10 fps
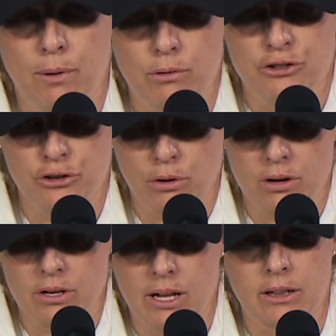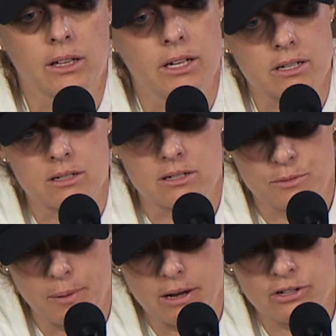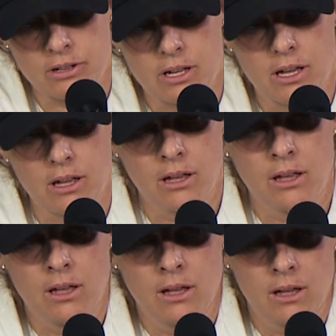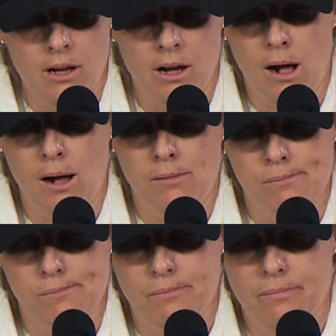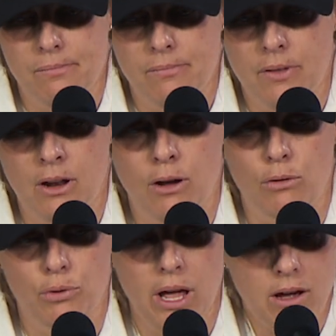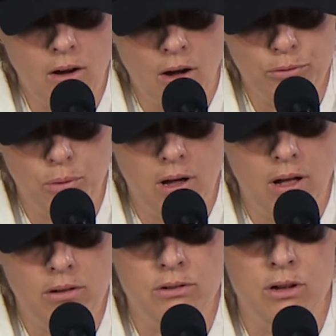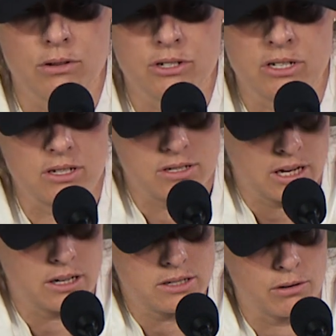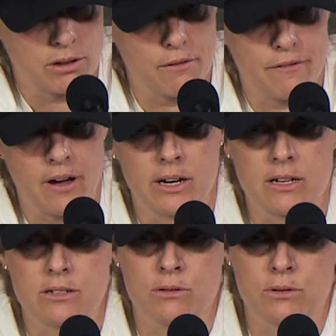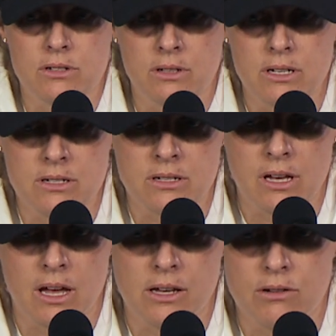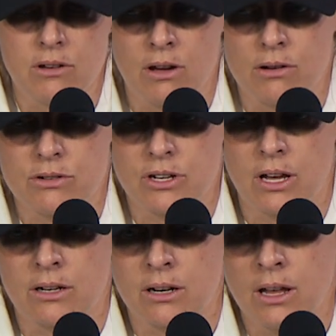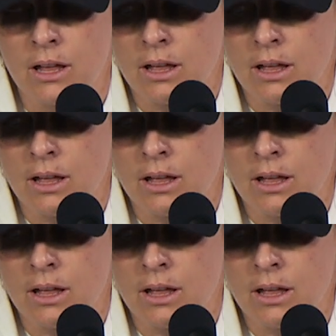both Jordan and Liz especially, you know, Ray Caldwell, who coaches the San Antonio Finest, who is Liz's AAU coach, and